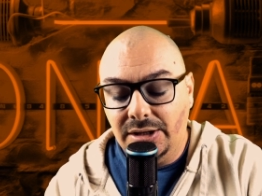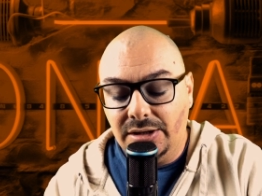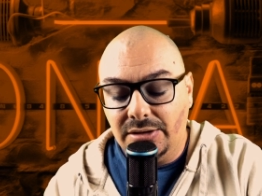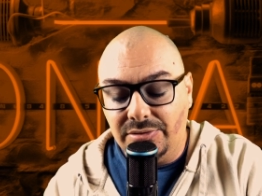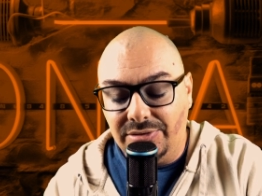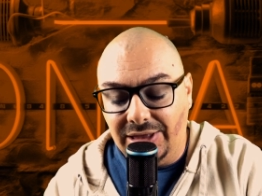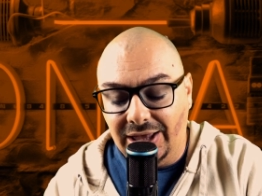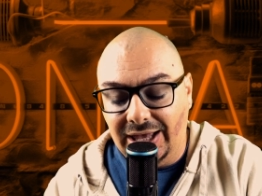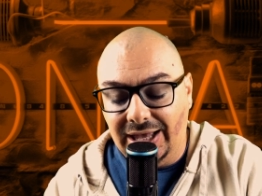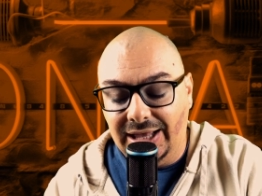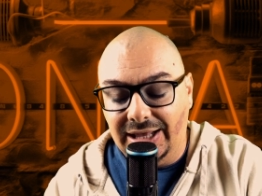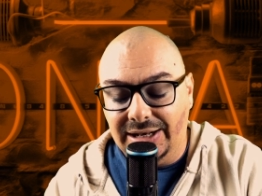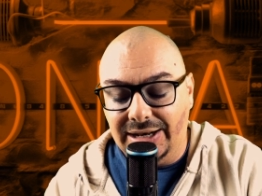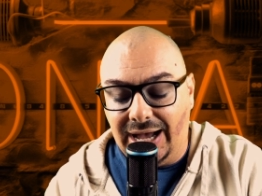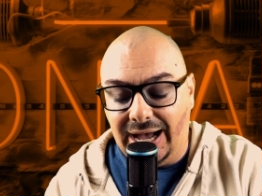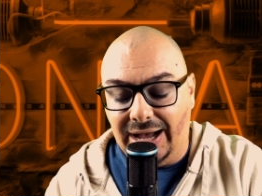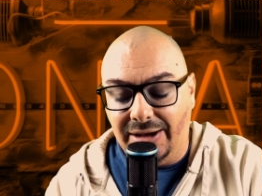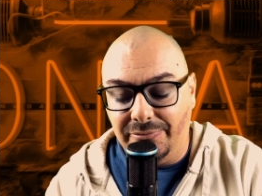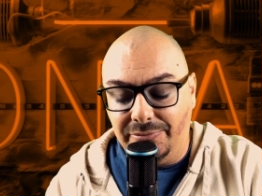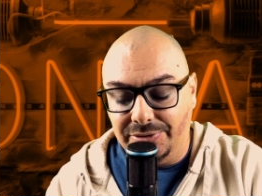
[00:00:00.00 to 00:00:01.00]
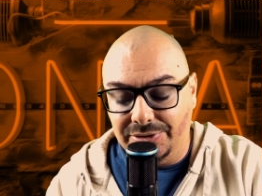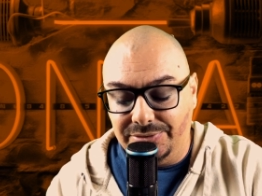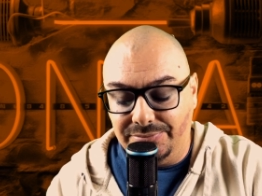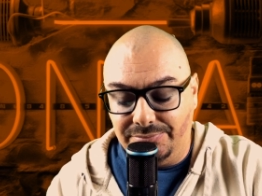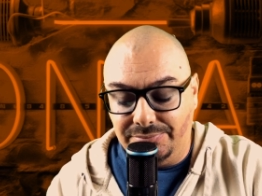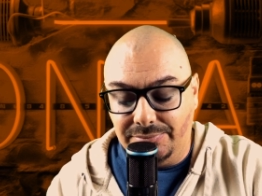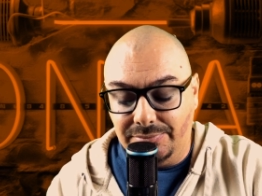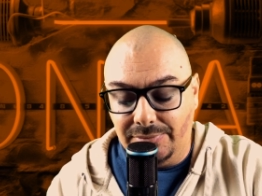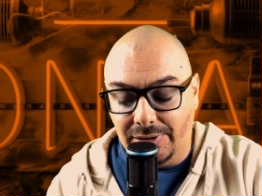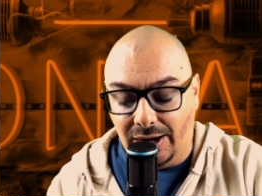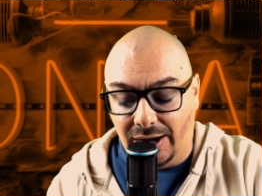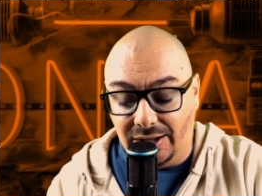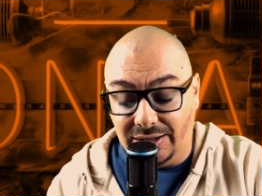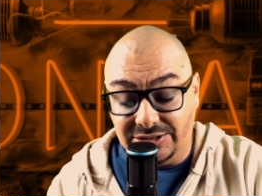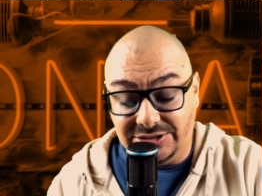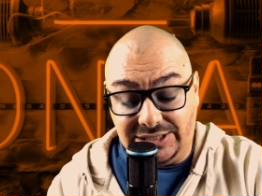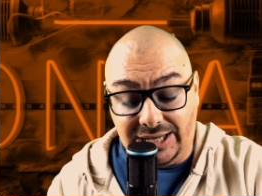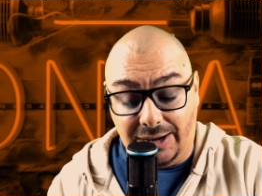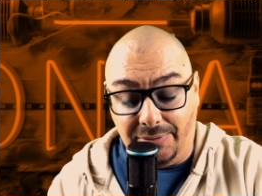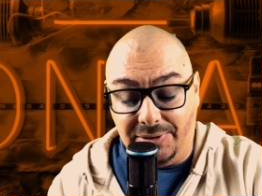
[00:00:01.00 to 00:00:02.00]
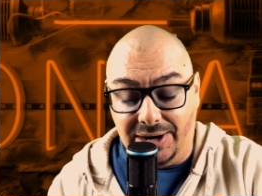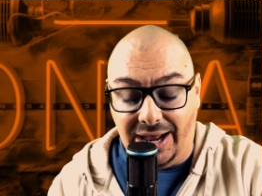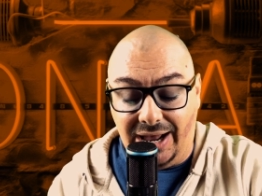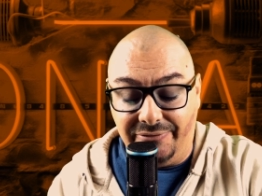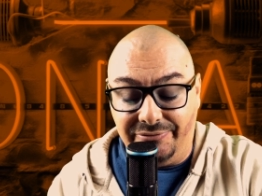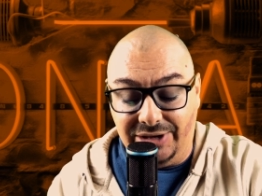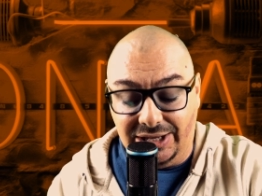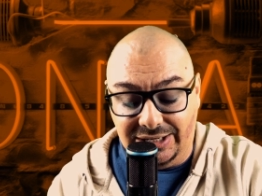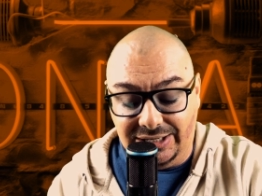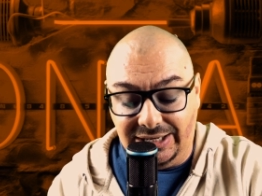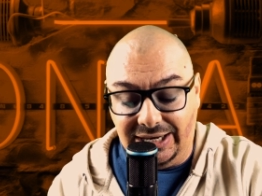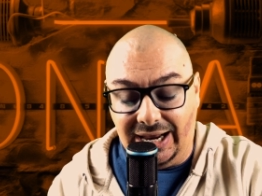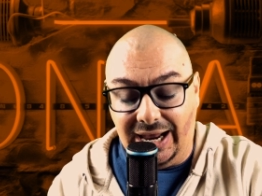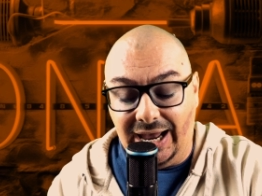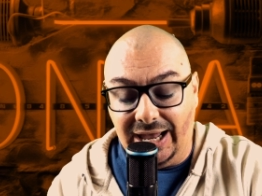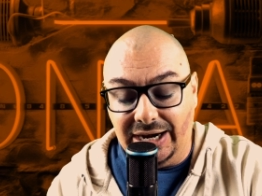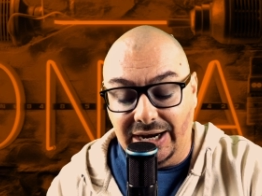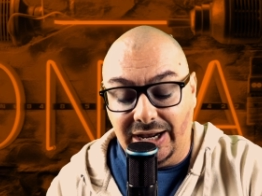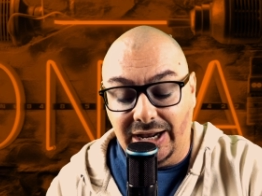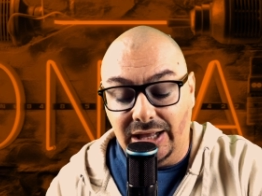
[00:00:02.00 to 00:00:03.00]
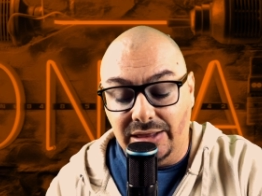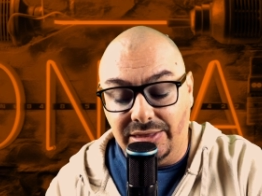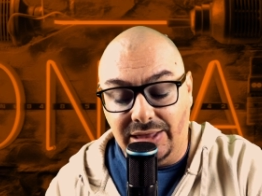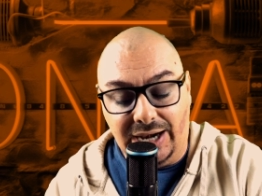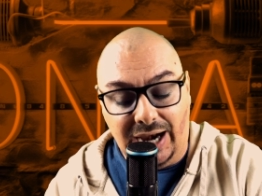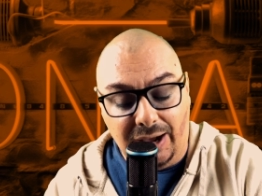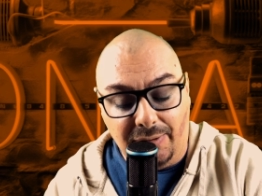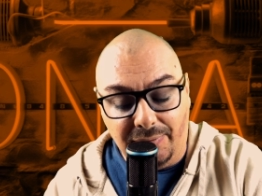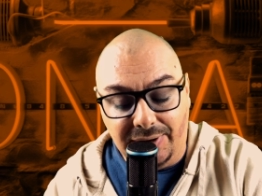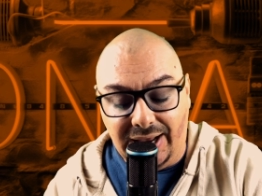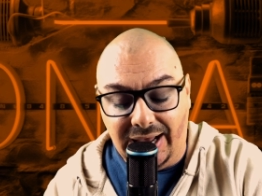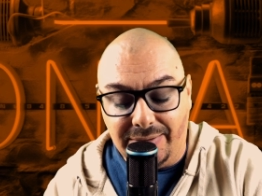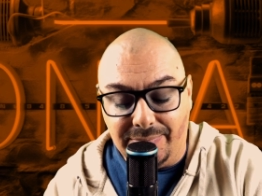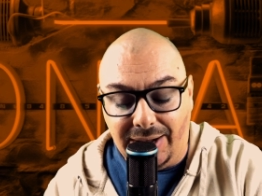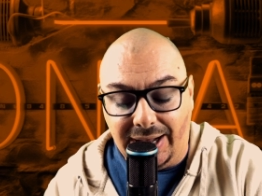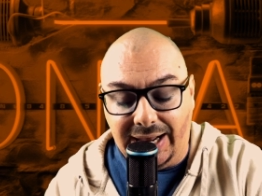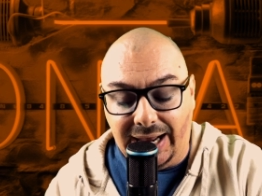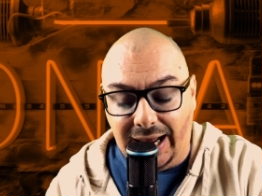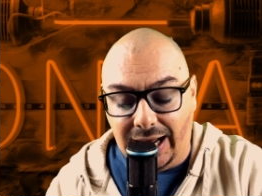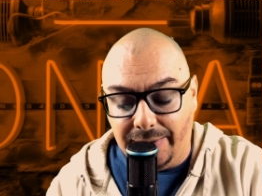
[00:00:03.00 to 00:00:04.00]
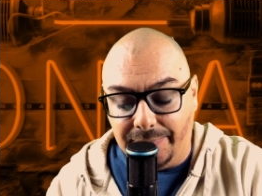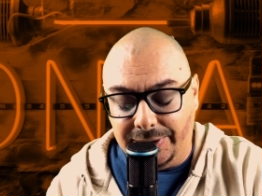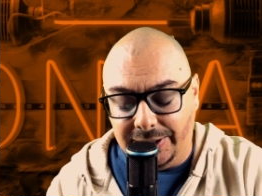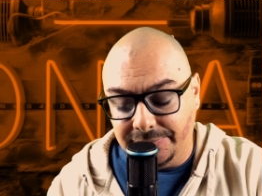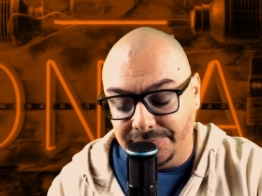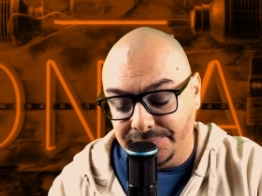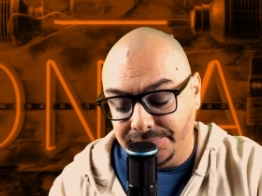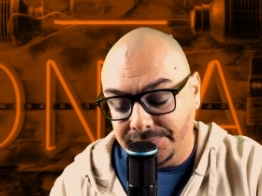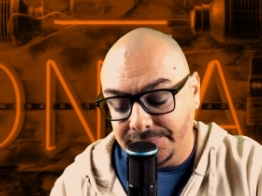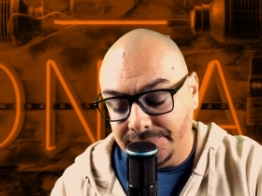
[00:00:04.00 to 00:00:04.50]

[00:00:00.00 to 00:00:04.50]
Then I would, honestly, I would have Indiana and then I would have Miami.